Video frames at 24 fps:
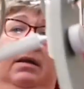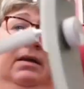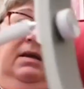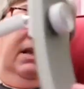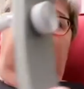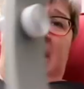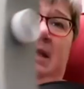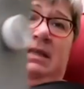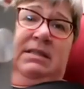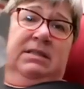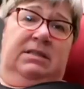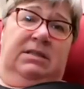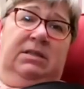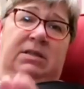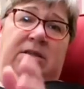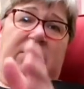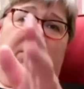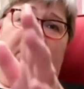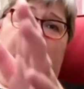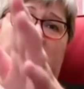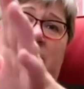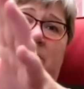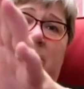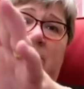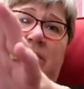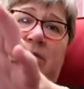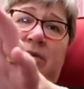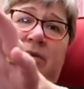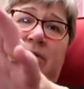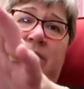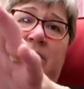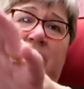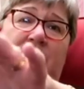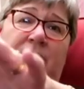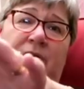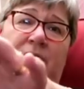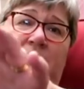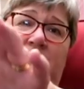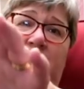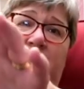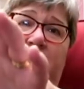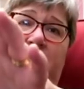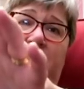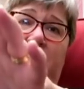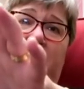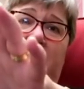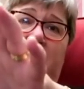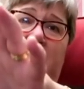Next to the
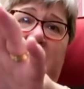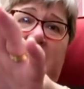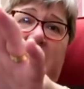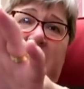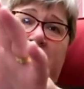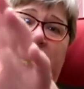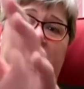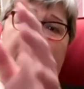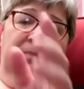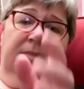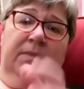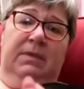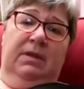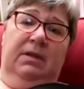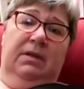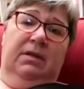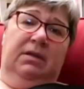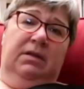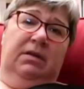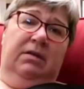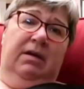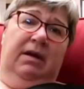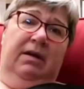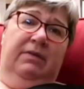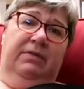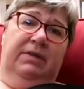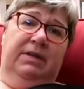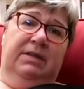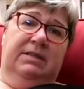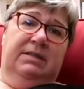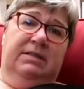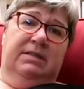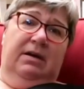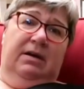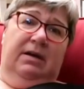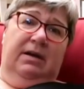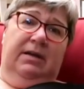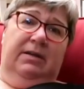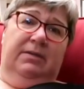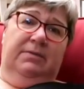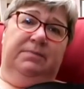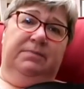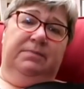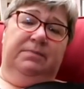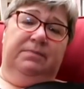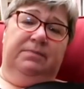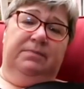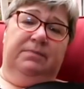on-off ring, you have this dial.